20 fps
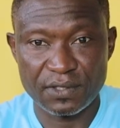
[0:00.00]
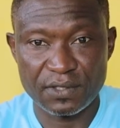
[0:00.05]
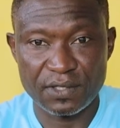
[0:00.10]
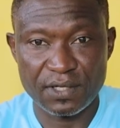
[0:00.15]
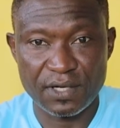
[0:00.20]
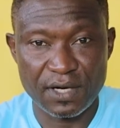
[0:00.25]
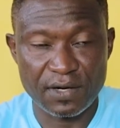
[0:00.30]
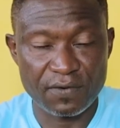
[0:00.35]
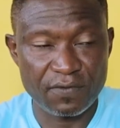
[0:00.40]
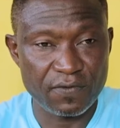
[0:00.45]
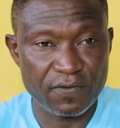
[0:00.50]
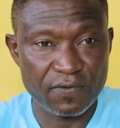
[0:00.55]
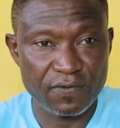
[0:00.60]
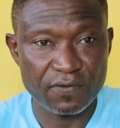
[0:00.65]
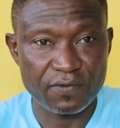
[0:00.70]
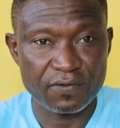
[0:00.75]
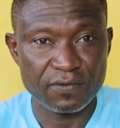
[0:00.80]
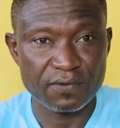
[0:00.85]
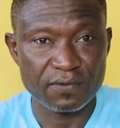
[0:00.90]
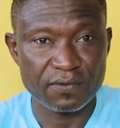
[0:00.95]

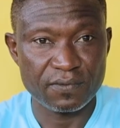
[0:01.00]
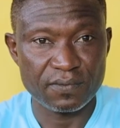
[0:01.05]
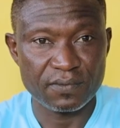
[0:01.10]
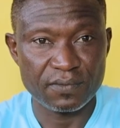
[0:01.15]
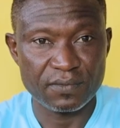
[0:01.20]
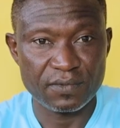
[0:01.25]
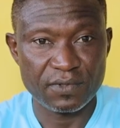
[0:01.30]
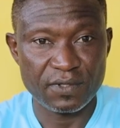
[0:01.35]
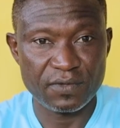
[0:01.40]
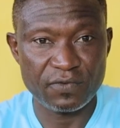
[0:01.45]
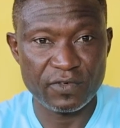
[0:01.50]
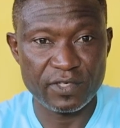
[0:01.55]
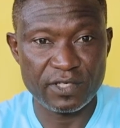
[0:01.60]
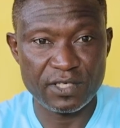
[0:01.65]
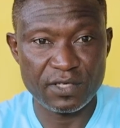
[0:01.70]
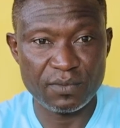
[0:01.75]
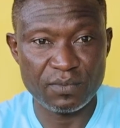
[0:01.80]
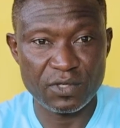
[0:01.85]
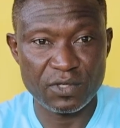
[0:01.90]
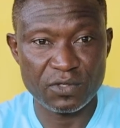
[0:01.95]
tough. Every
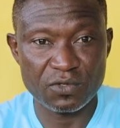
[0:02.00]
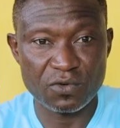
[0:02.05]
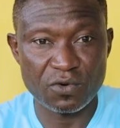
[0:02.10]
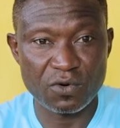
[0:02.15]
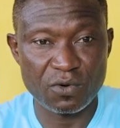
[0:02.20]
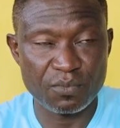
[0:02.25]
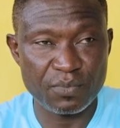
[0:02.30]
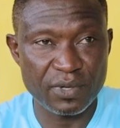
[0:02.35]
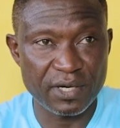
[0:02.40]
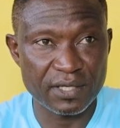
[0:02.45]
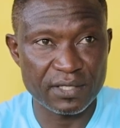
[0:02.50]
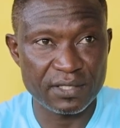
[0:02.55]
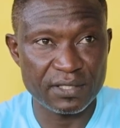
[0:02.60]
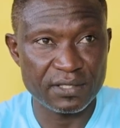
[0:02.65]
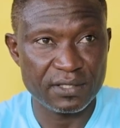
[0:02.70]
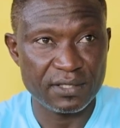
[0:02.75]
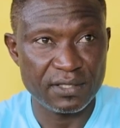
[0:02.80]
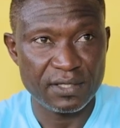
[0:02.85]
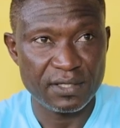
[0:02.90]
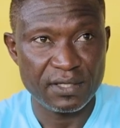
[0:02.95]
team is
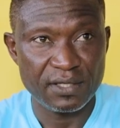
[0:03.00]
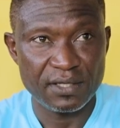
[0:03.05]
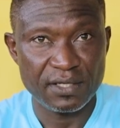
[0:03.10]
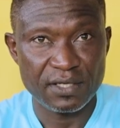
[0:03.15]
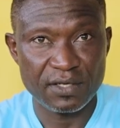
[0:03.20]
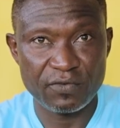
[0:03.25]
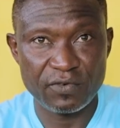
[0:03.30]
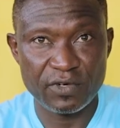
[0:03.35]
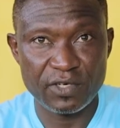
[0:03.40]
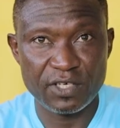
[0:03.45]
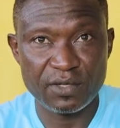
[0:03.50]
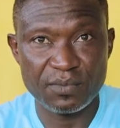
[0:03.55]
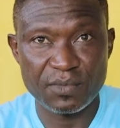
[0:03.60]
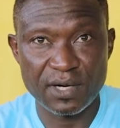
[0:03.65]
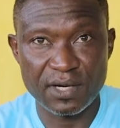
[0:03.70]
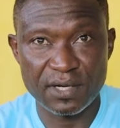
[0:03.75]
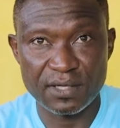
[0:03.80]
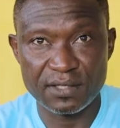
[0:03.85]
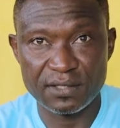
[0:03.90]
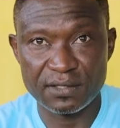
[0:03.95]
compact. Every team
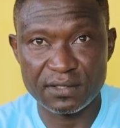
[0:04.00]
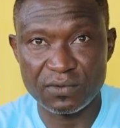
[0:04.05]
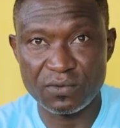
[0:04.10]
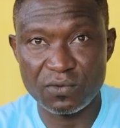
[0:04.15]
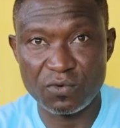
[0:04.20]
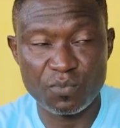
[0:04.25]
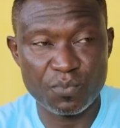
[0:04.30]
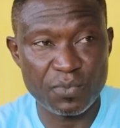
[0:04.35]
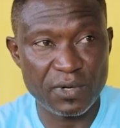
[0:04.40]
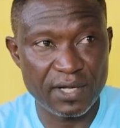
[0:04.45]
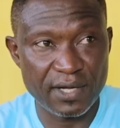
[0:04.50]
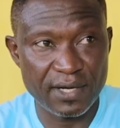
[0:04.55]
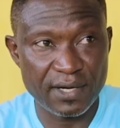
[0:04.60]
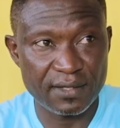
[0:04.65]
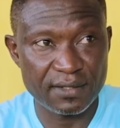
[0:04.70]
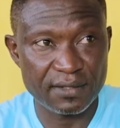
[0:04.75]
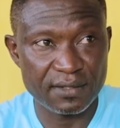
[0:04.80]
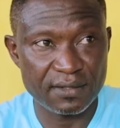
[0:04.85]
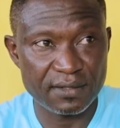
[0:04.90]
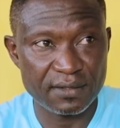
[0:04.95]
has good
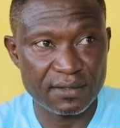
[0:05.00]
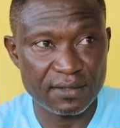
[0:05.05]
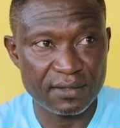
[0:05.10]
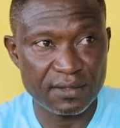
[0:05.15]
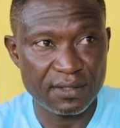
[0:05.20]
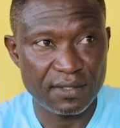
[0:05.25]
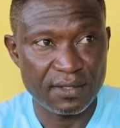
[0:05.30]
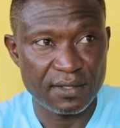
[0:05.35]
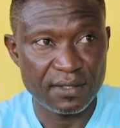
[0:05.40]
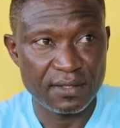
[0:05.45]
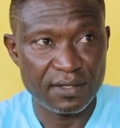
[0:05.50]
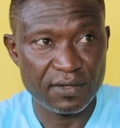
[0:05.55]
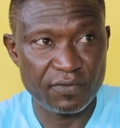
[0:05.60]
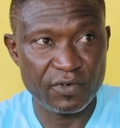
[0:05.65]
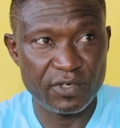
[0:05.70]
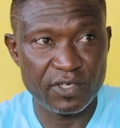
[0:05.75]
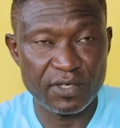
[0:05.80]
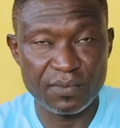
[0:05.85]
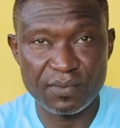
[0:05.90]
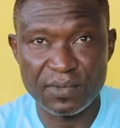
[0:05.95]
players.
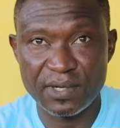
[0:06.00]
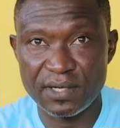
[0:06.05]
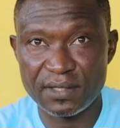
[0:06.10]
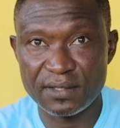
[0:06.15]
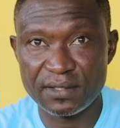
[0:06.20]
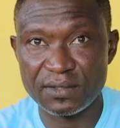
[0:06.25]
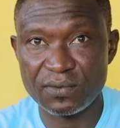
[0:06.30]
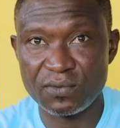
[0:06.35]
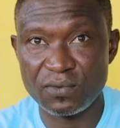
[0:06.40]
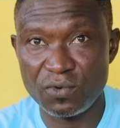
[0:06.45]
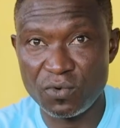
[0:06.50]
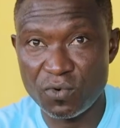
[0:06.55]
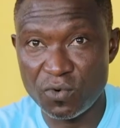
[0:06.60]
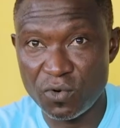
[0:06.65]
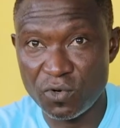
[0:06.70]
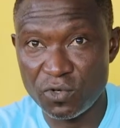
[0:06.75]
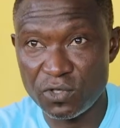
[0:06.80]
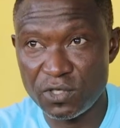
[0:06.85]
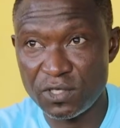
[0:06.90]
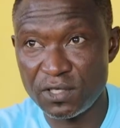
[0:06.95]
Every team has a good
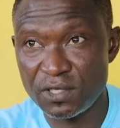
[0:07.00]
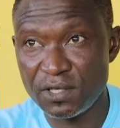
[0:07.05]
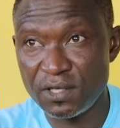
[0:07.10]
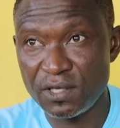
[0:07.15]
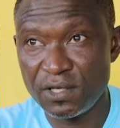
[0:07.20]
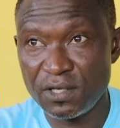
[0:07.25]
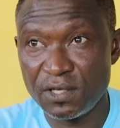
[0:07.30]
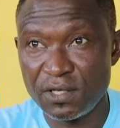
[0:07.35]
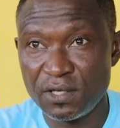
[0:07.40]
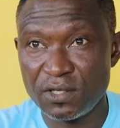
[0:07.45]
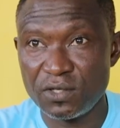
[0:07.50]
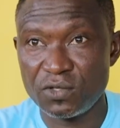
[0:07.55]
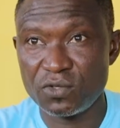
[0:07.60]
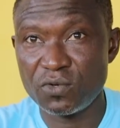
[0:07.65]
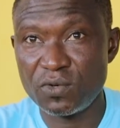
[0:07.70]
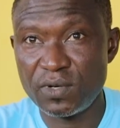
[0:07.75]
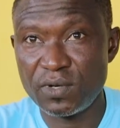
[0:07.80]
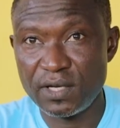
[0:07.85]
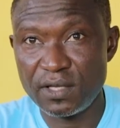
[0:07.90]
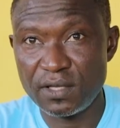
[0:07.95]
coach.
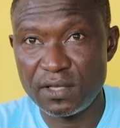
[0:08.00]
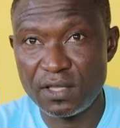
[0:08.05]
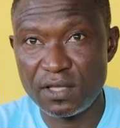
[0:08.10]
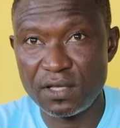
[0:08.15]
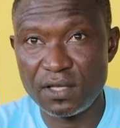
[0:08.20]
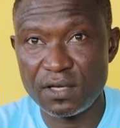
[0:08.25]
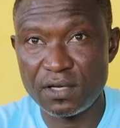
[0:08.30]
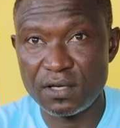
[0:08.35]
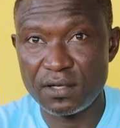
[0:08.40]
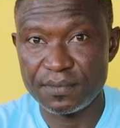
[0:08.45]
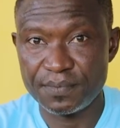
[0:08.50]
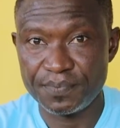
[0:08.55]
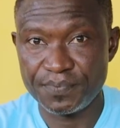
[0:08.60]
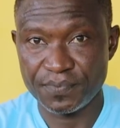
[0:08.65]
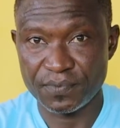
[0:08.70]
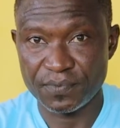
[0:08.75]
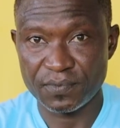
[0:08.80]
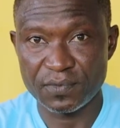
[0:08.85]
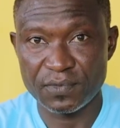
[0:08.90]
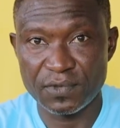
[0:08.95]
So I think
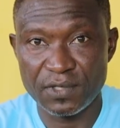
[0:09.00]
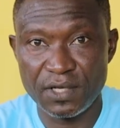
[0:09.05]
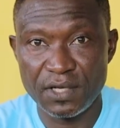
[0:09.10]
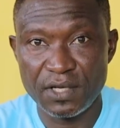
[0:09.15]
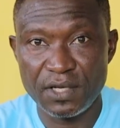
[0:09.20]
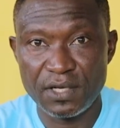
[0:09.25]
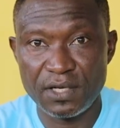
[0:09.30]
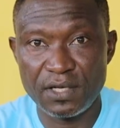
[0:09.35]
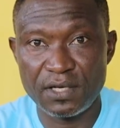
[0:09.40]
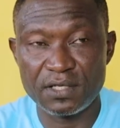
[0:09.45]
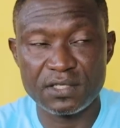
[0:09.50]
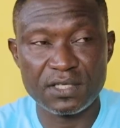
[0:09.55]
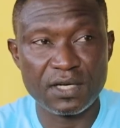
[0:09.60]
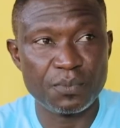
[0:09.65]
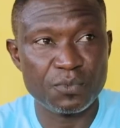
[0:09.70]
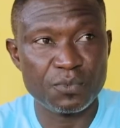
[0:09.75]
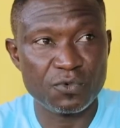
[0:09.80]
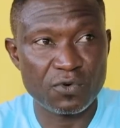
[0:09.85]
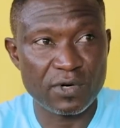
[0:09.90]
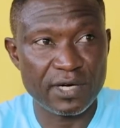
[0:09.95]
it's
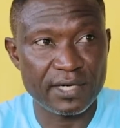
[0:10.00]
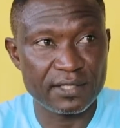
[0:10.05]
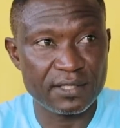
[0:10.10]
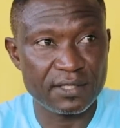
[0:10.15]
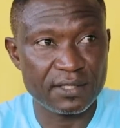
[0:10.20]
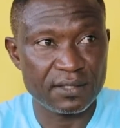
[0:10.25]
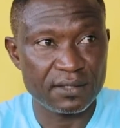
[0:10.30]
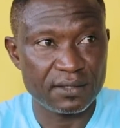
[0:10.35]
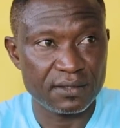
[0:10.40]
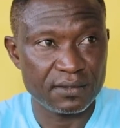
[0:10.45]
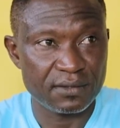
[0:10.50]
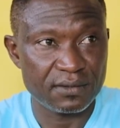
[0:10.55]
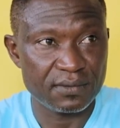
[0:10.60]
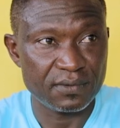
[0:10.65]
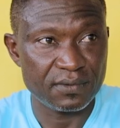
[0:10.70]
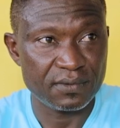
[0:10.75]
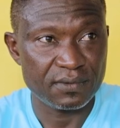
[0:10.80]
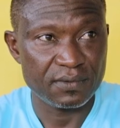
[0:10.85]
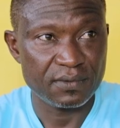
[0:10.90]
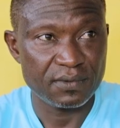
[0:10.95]
up to us
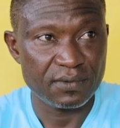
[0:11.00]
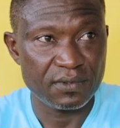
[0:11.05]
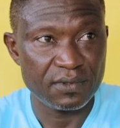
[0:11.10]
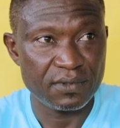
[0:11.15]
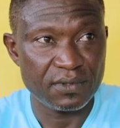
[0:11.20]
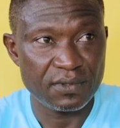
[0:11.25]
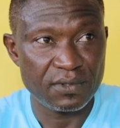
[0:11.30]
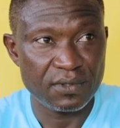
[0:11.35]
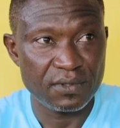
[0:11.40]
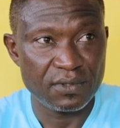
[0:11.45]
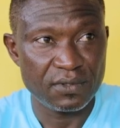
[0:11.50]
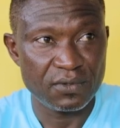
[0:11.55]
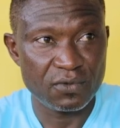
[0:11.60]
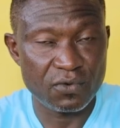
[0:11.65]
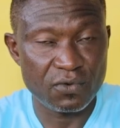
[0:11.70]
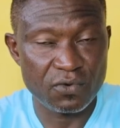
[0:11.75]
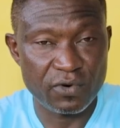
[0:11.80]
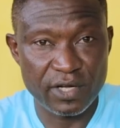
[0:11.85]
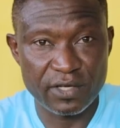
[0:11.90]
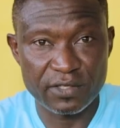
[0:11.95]

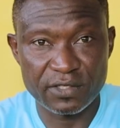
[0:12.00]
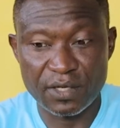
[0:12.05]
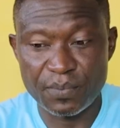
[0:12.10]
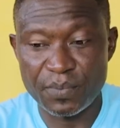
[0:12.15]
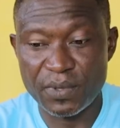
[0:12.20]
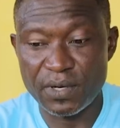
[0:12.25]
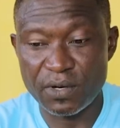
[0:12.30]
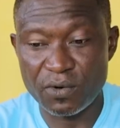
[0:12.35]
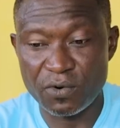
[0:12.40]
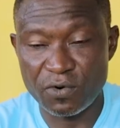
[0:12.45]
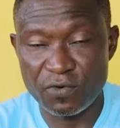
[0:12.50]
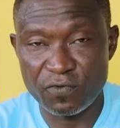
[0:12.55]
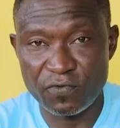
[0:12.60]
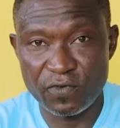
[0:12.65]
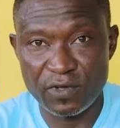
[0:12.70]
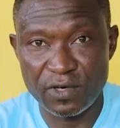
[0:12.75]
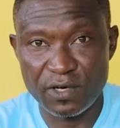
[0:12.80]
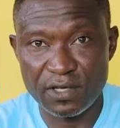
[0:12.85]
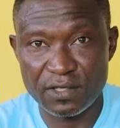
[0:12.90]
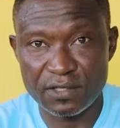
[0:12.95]
to raise up our
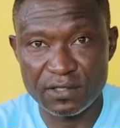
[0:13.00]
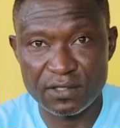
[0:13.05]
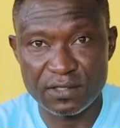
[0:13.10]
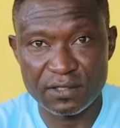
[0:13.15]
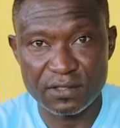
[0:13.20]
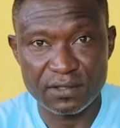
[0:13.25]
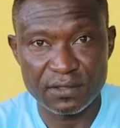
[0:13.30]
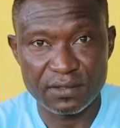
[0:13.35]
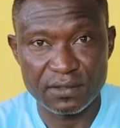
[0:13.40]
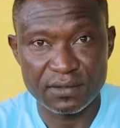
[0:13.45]
confidence